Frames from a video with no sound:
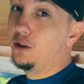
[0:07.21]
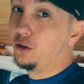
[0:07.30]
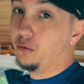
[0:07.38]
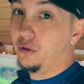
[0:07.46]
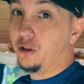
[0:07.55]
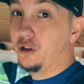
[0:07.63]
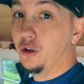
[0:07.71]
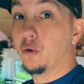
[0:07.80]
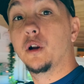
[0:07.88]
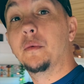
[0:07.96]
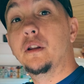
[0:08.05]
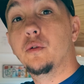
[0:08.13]
It looks really good.
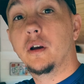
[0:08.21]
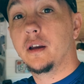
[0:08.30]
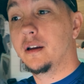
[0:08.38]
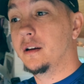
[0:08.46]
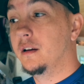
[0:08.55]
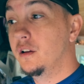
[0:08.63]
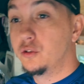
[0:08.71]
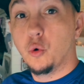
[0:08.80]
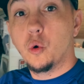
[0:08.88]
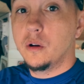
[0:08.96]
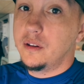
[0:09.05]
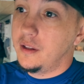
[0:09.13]
We're gonna be doing tours